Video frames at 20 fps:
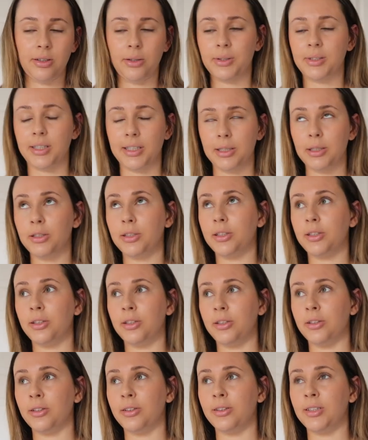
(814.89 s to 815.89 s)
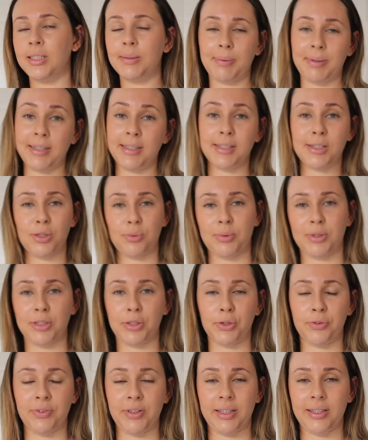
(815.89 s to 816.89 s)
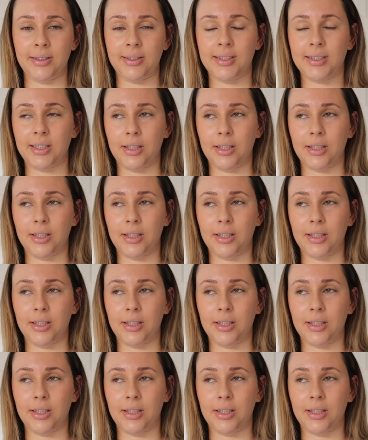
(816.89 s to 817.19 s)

no, sorry, your spring, summer stuff in.